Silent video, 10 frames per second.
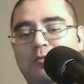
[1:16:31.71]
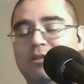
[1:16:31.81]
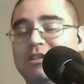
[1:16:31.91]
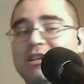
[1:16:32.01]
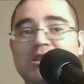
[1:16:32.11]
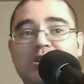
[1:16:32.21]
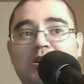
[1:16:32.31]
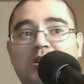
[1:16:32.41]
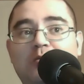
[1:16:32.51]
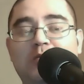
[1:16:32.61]
With
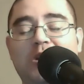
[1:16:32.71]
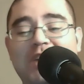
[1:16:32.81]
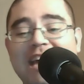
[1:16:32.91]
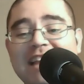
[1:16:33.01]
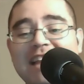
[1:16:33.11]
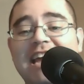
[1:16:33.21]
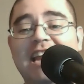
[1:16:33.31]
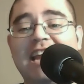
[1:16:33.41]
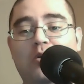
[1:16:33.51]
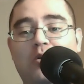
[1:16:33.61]
digital, we don't get that
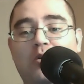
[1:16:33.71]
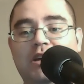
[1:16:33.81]
anymore.